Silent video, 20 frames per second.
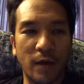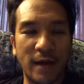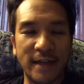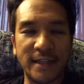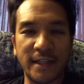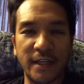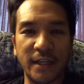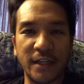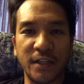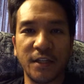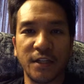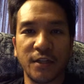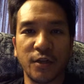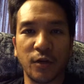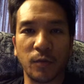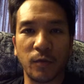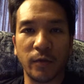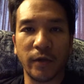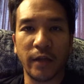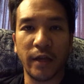teach
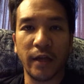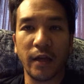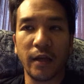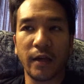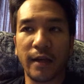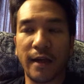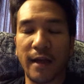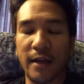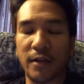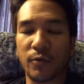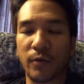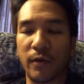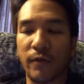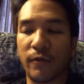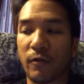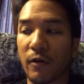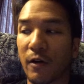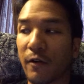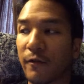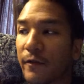Turbo Kick at
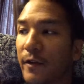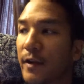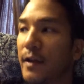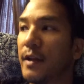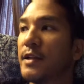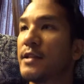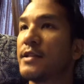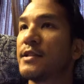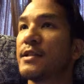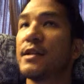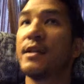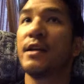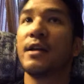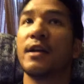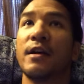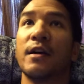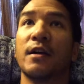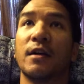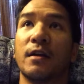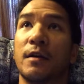24 Hour Fitness.
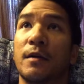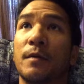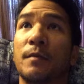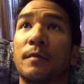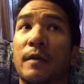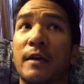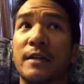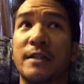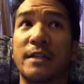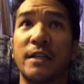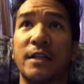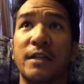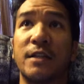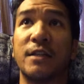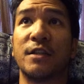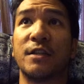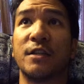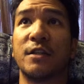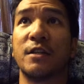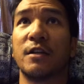I
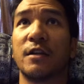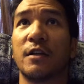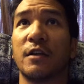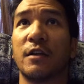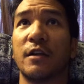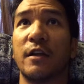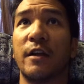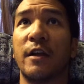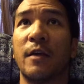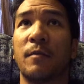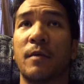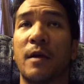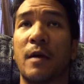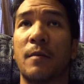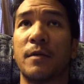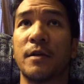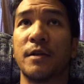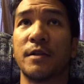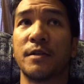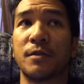teach Hip
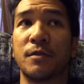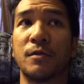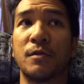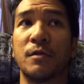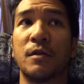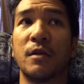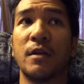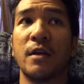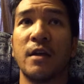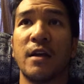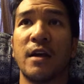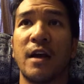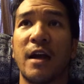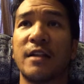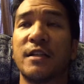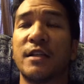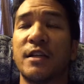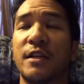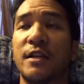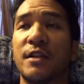Hop Hustle.
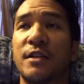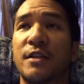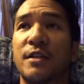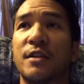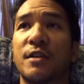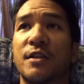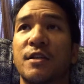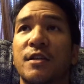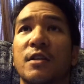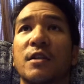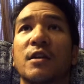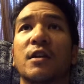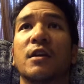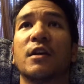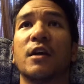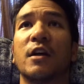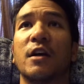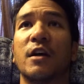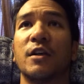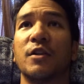I teach
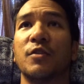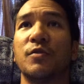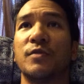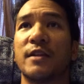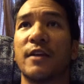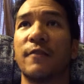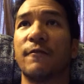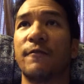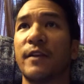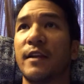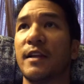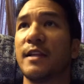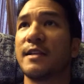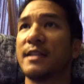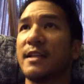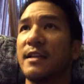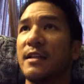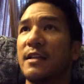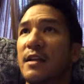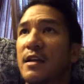UJAM
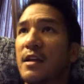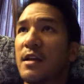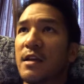Fitness, and